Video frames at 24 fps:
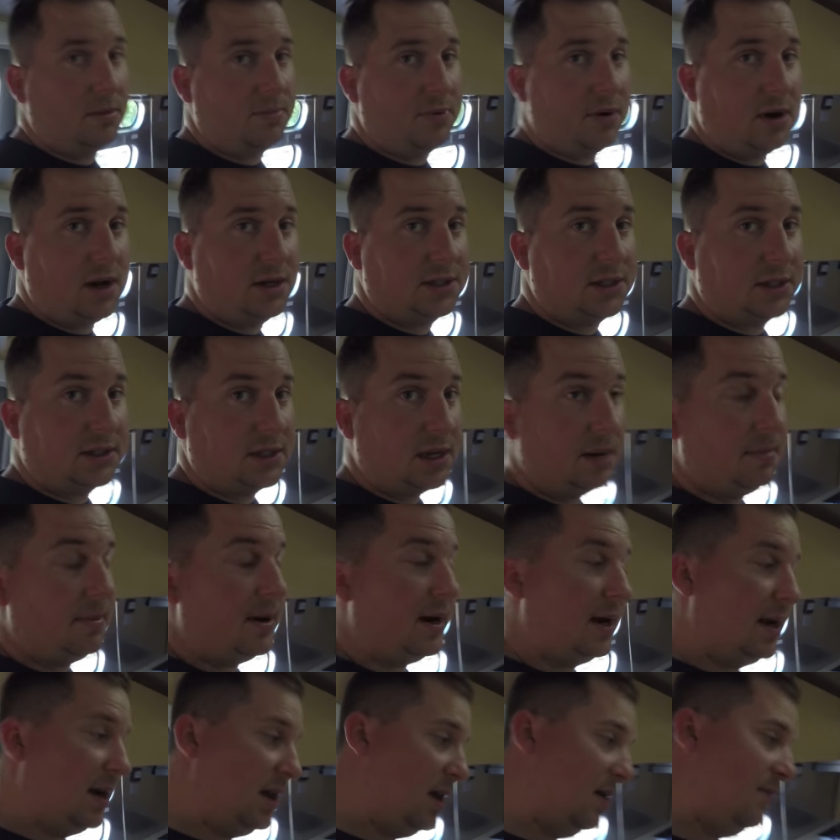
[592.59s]
a project, I'd
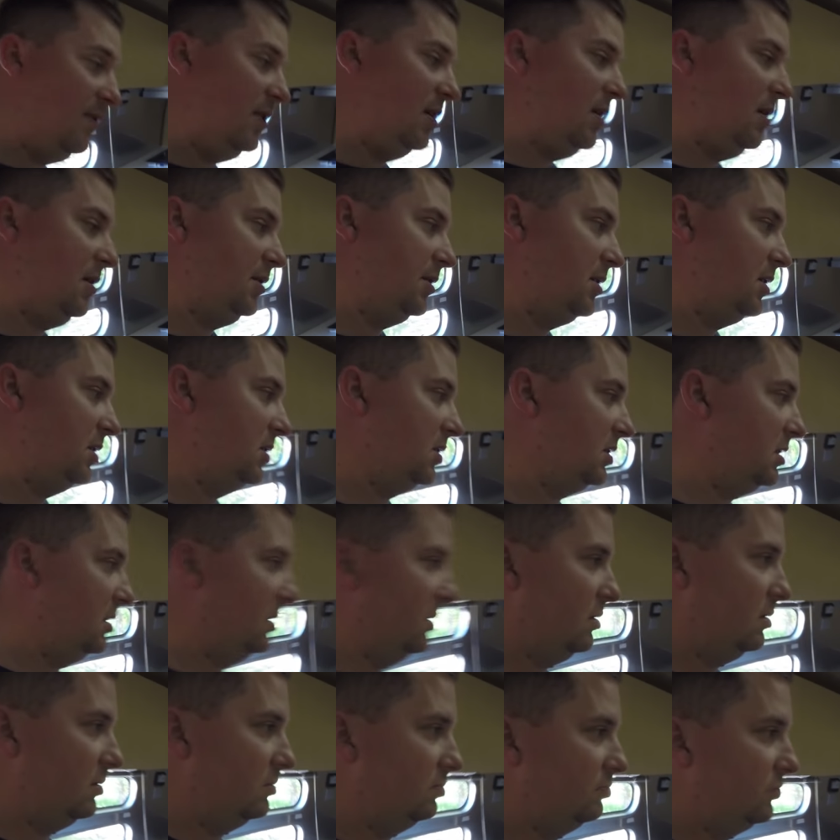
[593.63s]
buy an Avion because
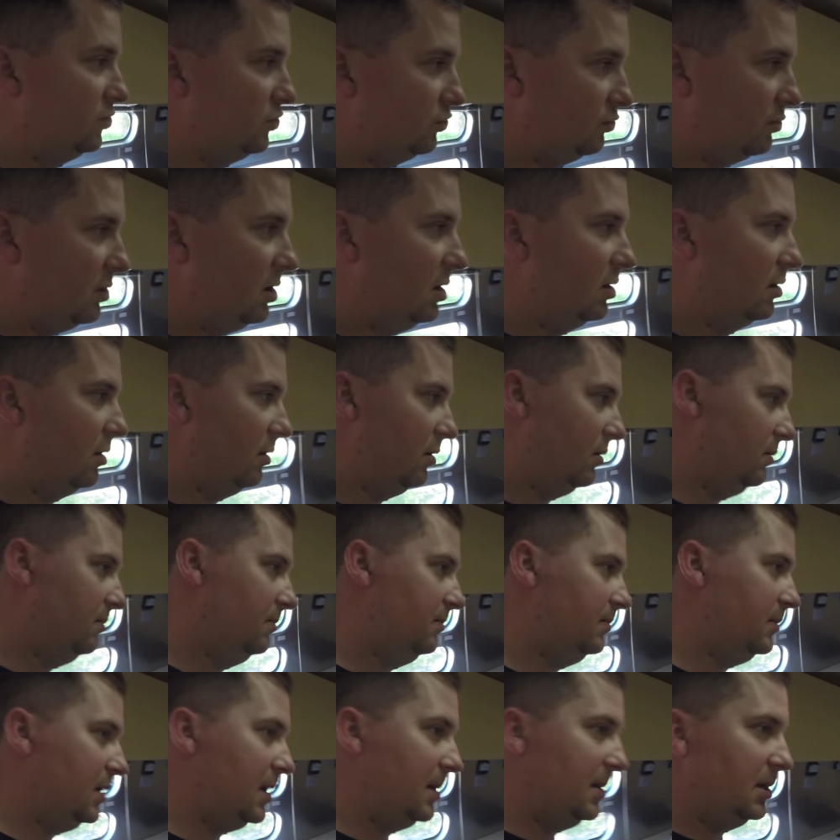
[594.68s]
they're stronger
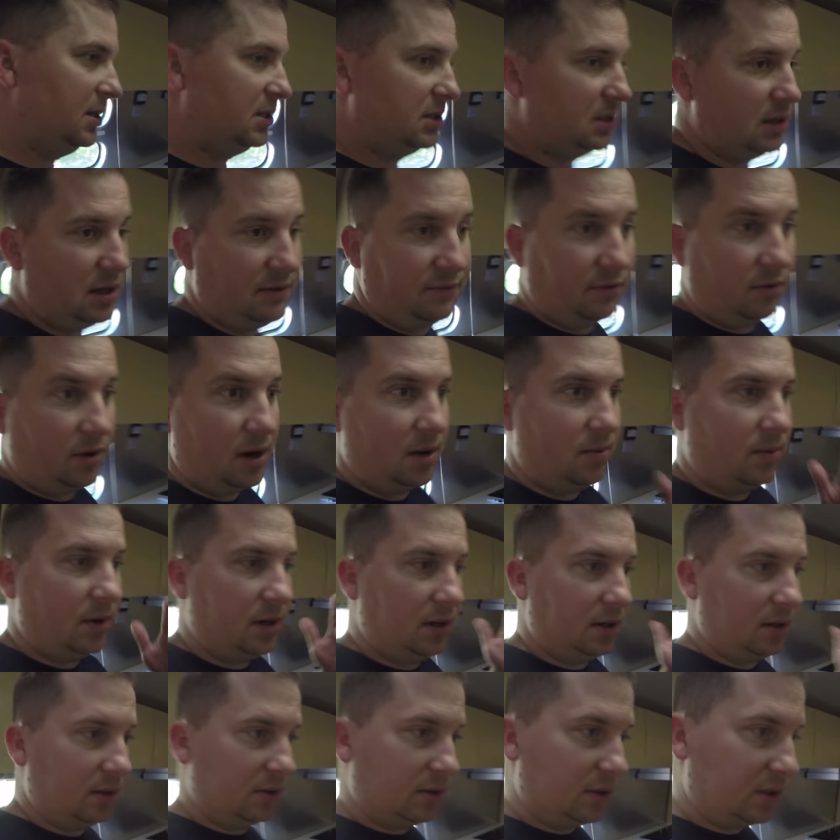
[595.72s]
and they still have great
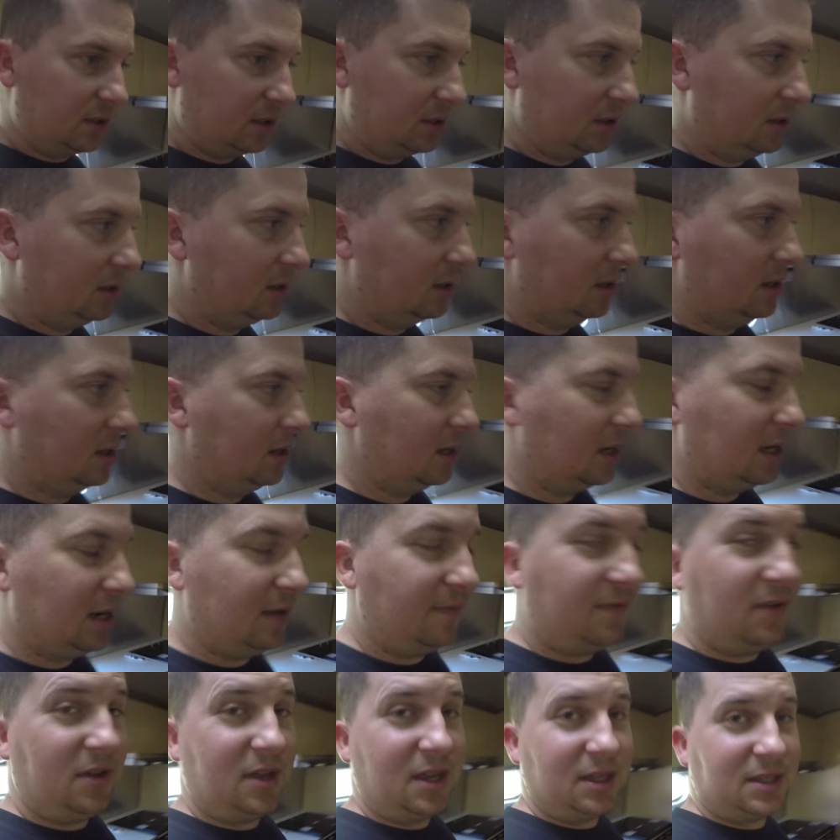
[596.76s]
windows. And
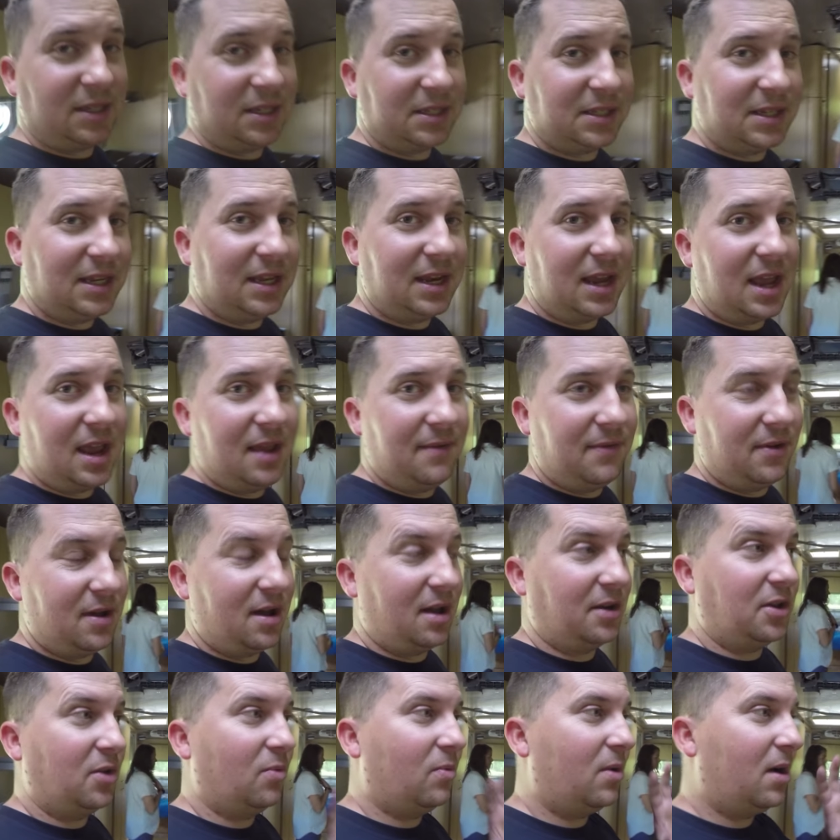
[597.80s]
if you get to see an
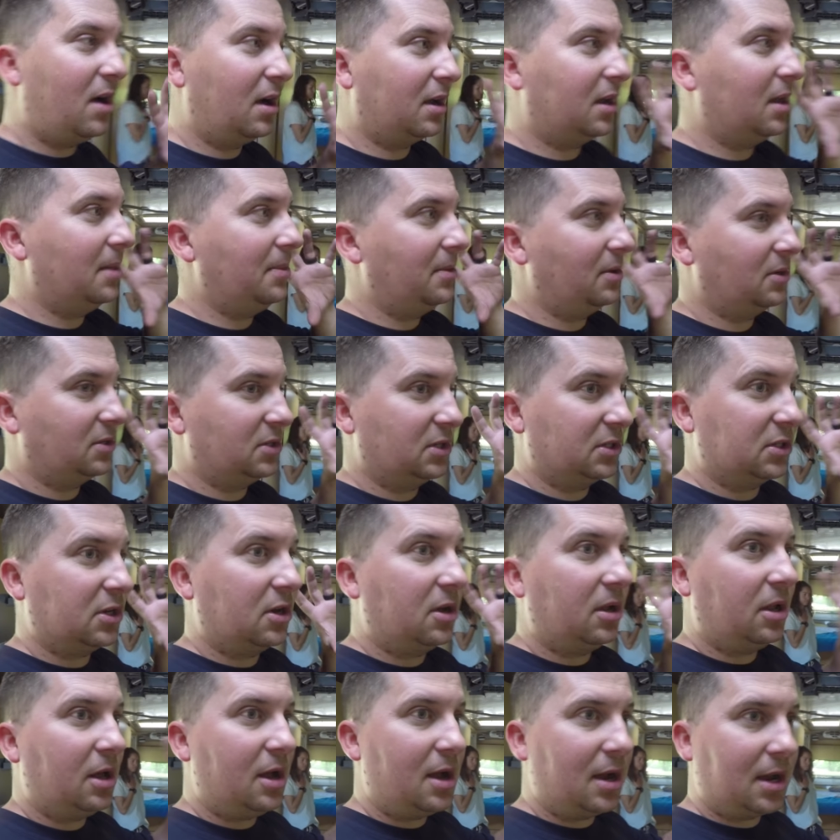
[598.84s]
Avion, you walk in, there's this
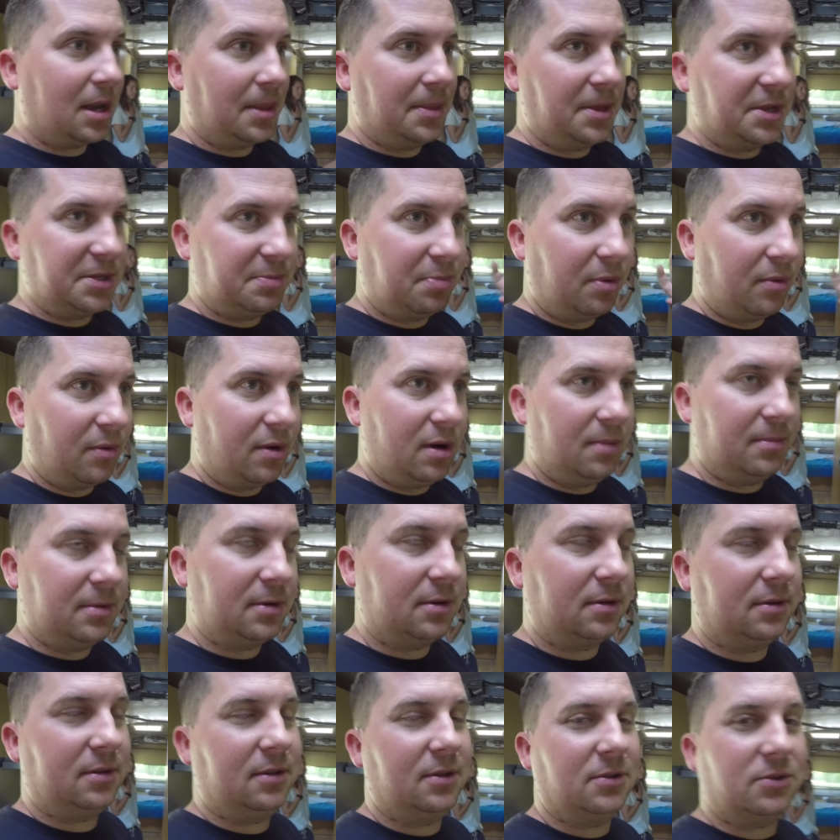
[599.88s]
clock and this
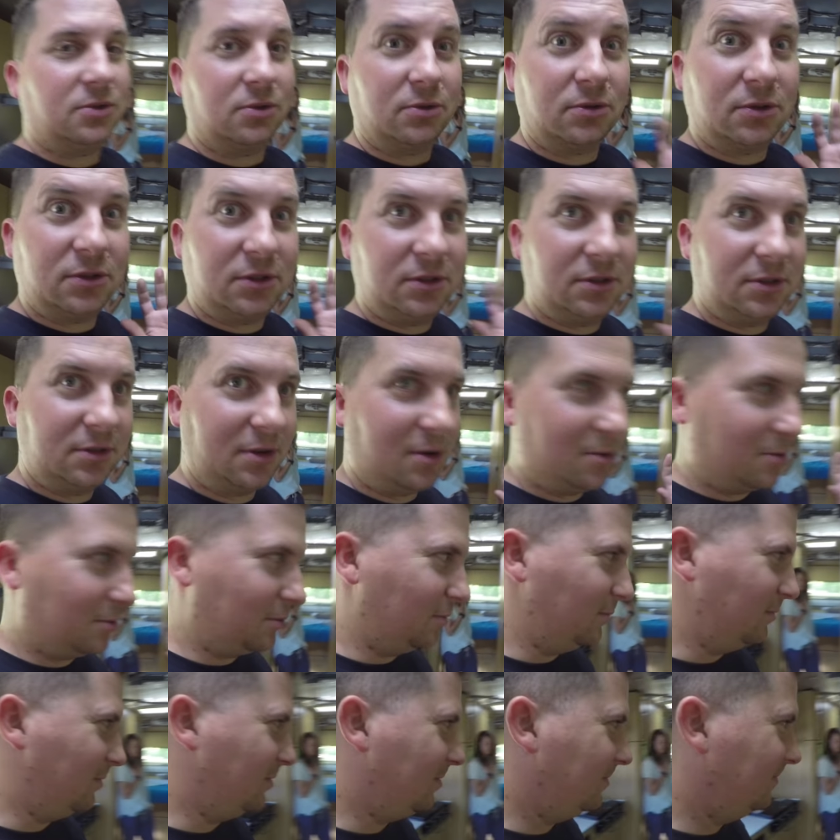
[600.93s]
barometer. Those are so
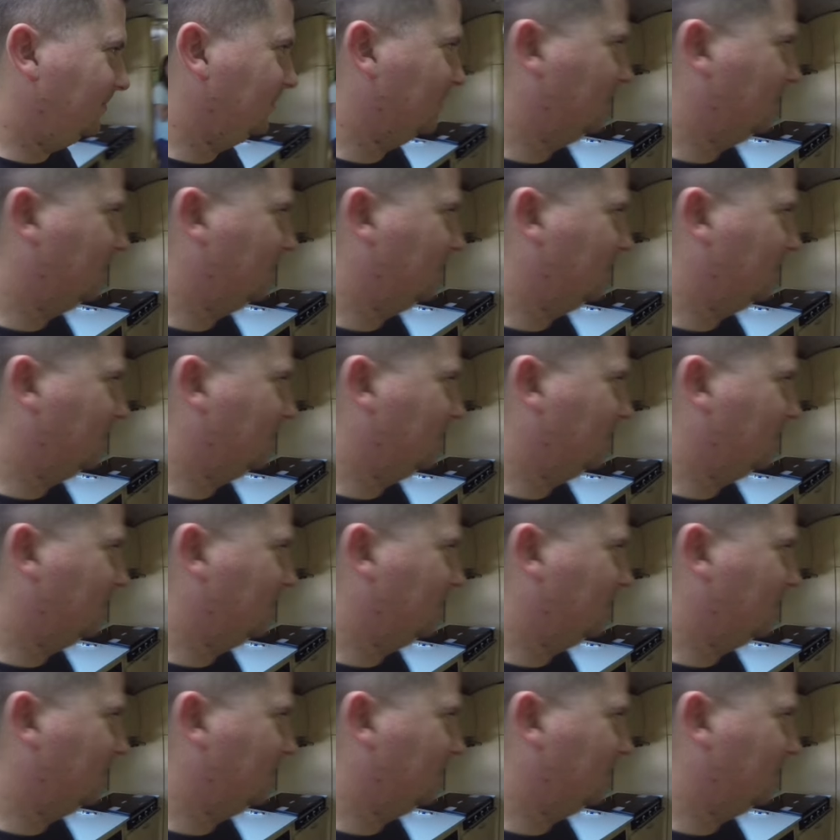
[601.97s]
cool.